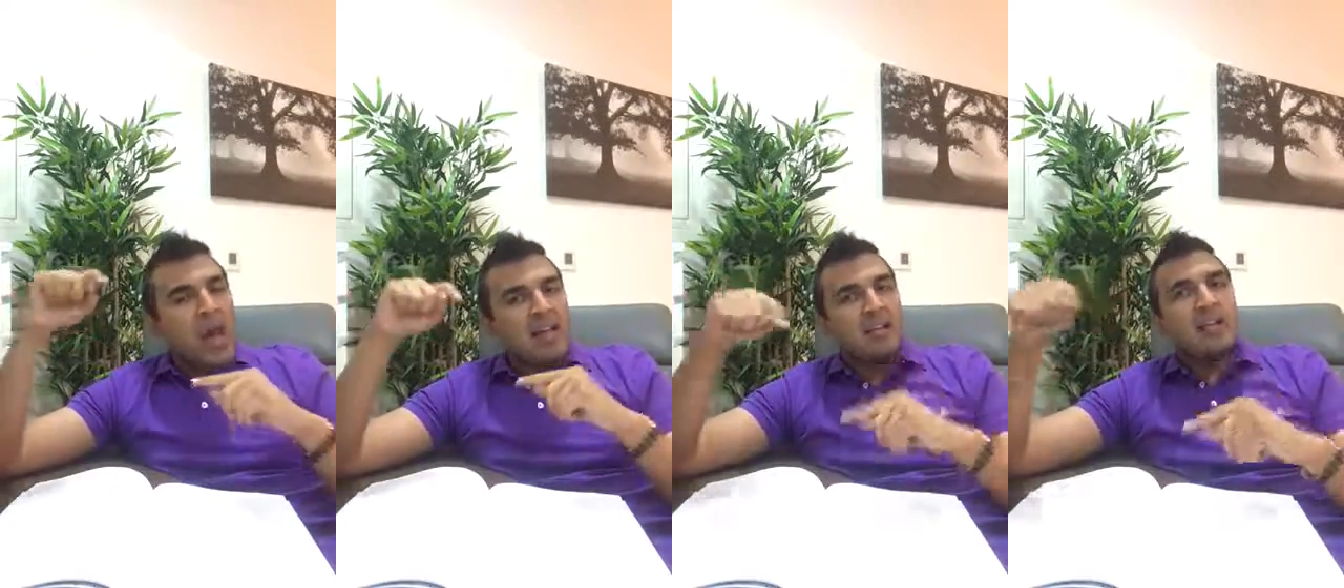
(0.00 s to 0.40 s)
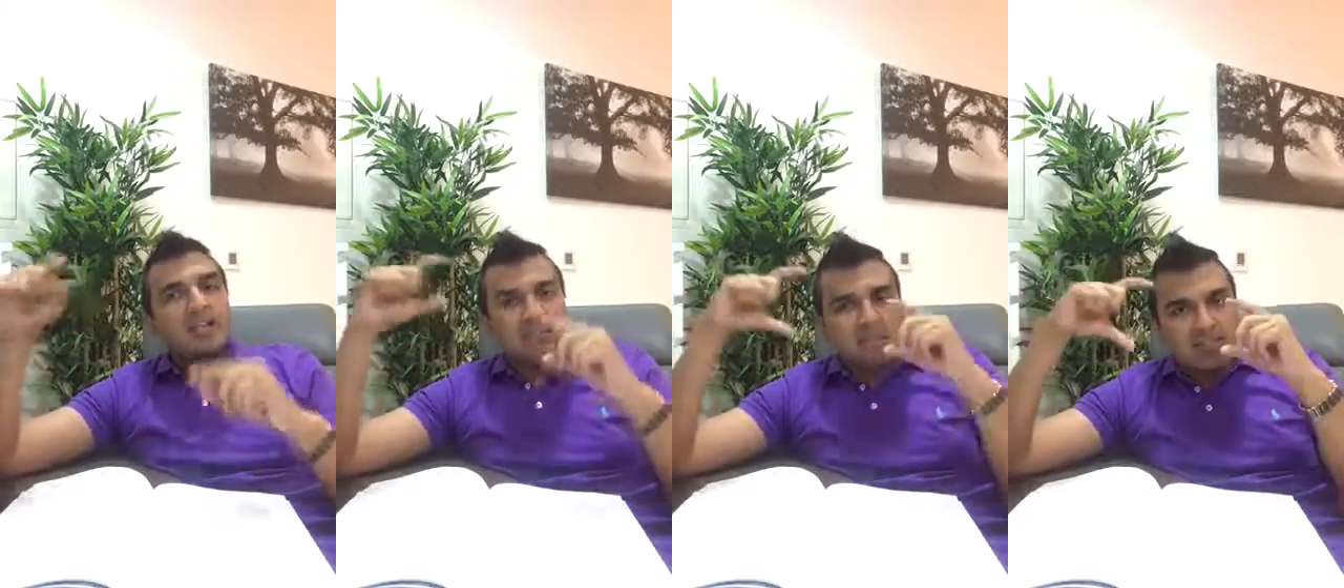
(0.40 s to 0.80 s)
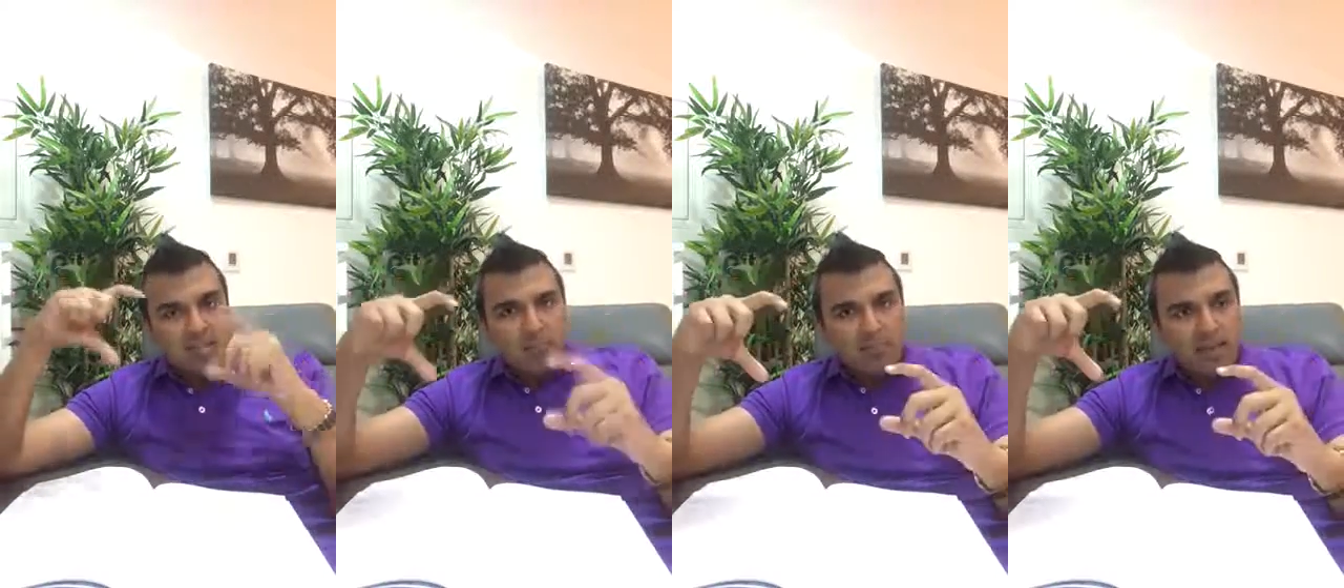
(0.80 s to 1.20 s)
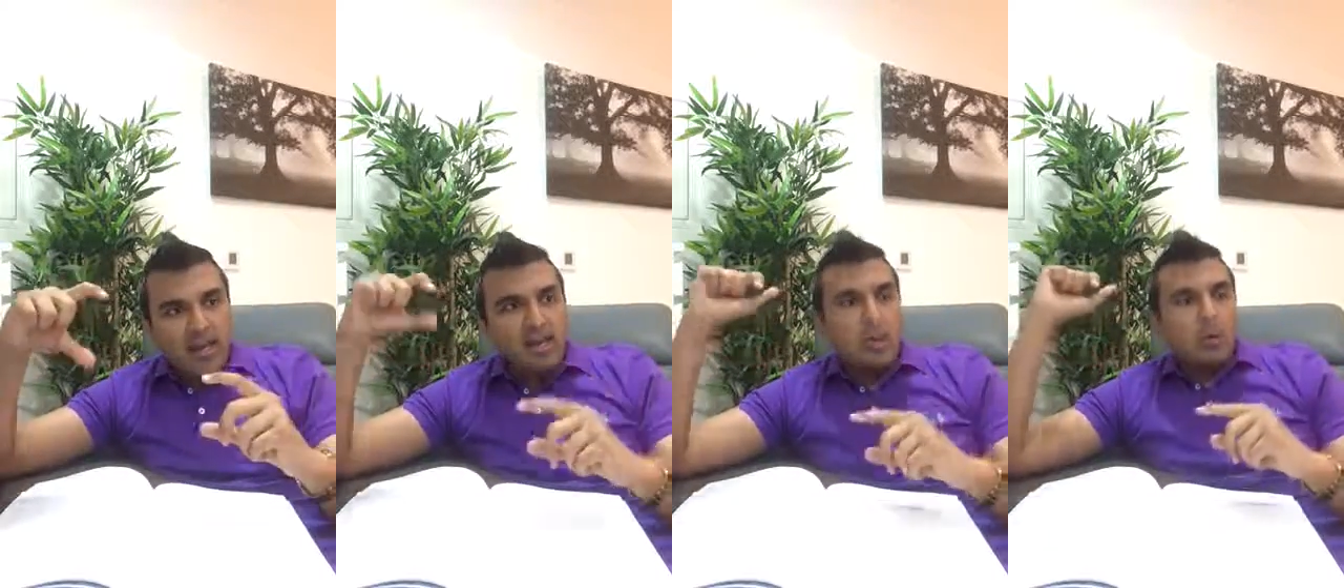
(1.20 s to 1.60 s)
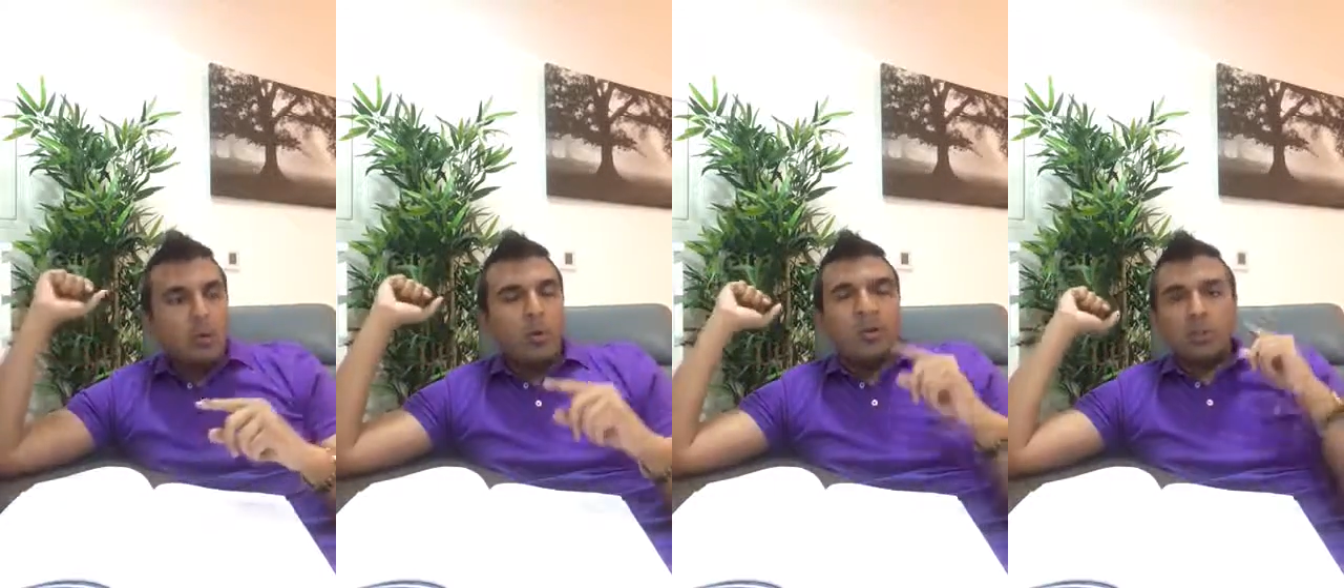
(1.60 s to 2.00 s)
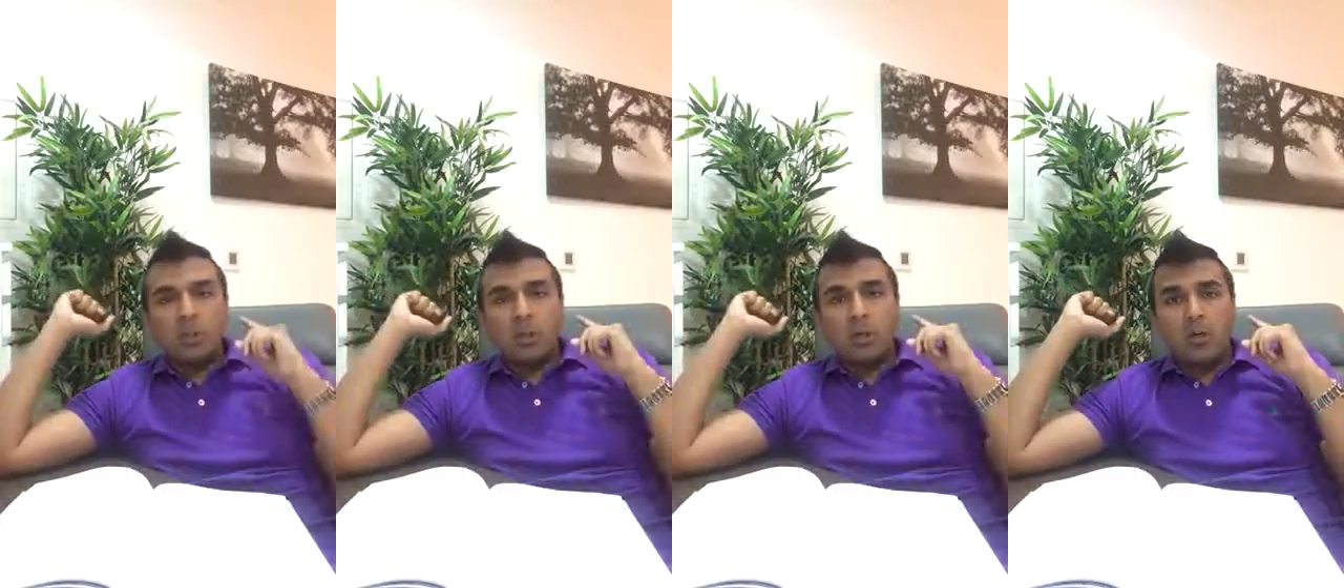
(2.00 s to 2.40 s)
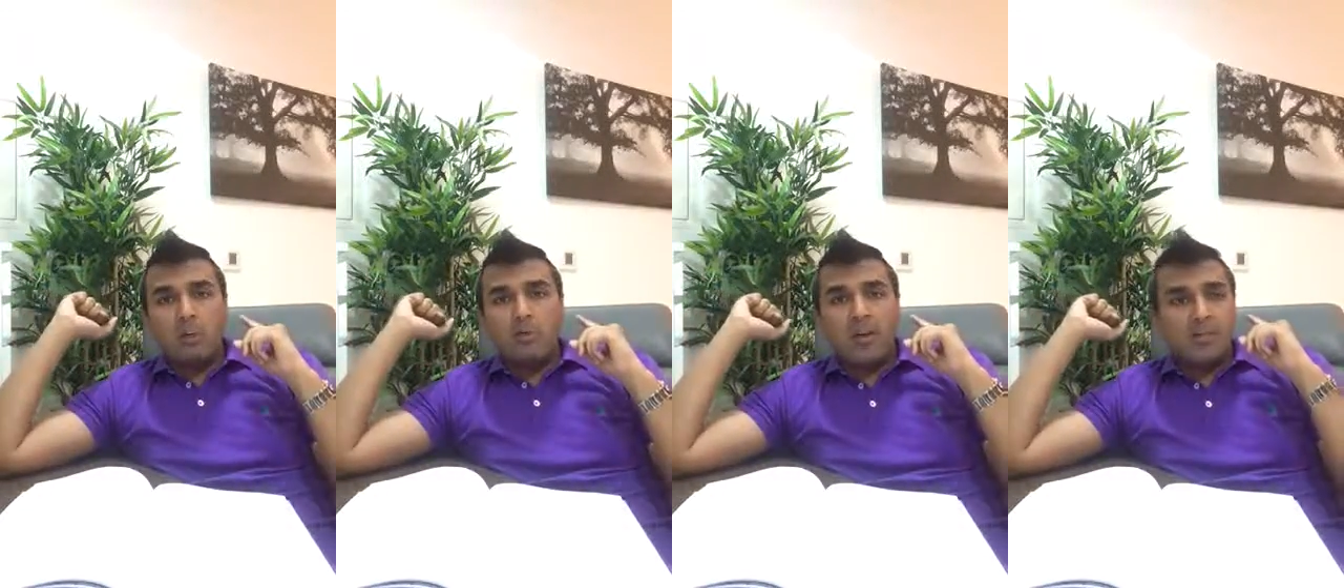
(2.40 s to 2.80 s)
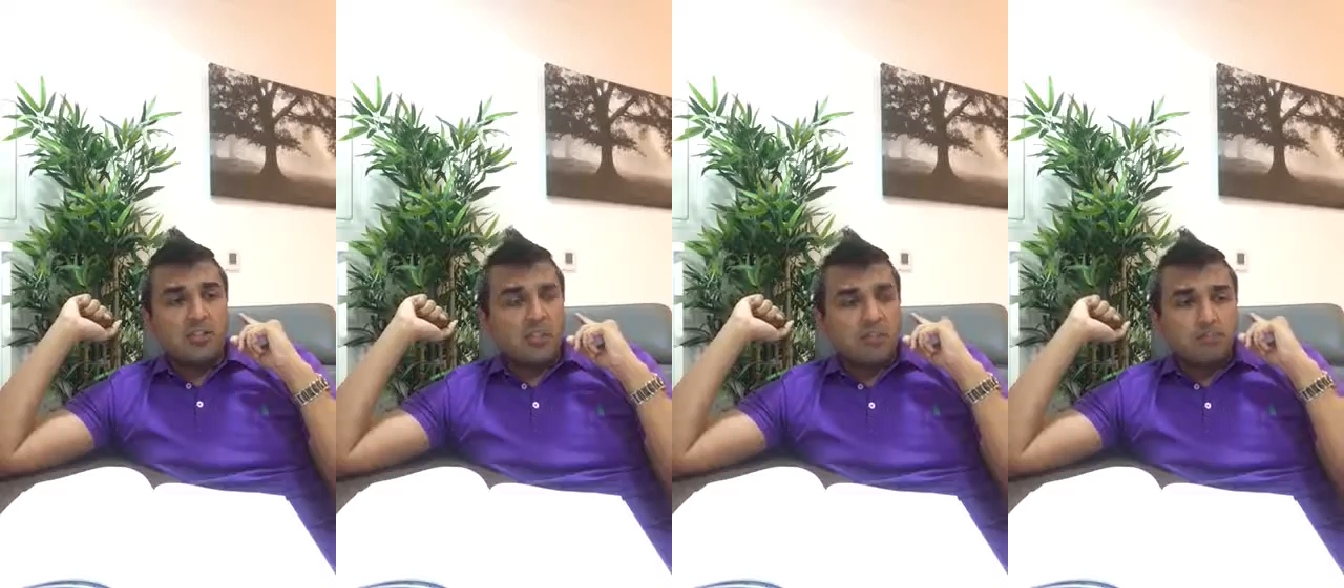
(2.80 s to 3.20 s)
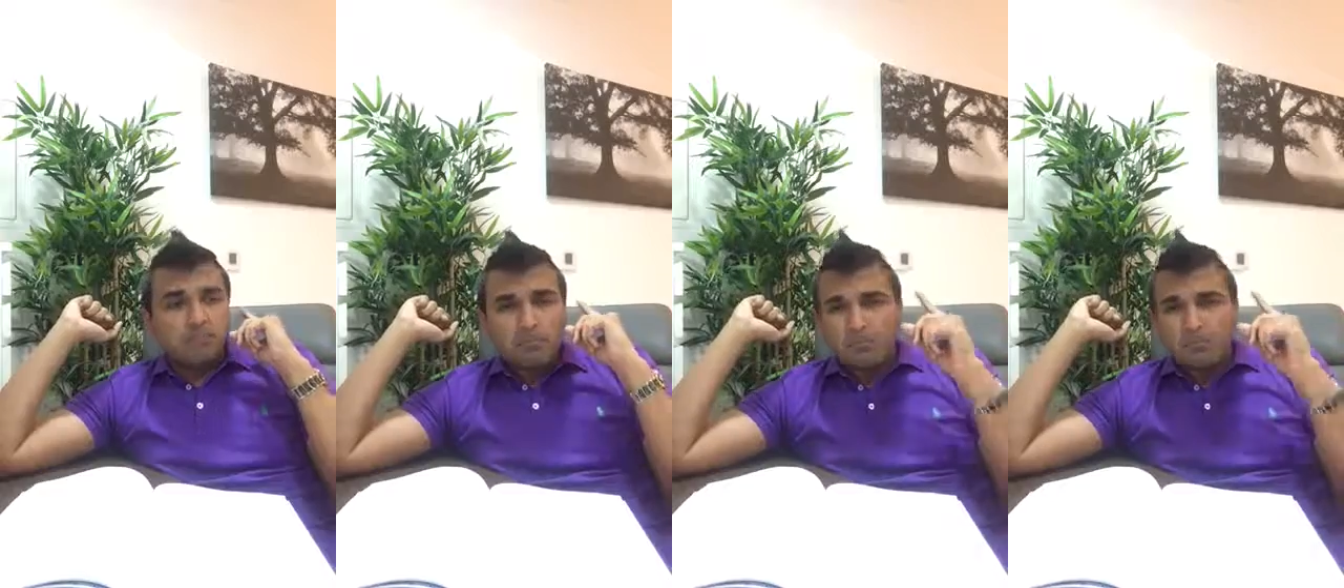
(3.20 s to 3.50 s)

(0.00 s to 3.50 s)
I think it's the same thing which Professor